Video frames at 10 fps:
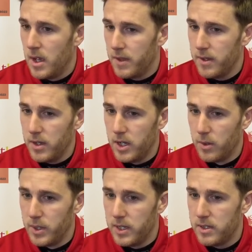I think
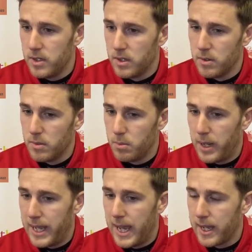we need to
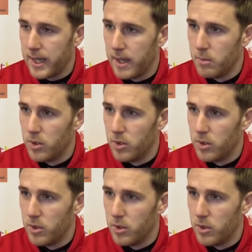play our game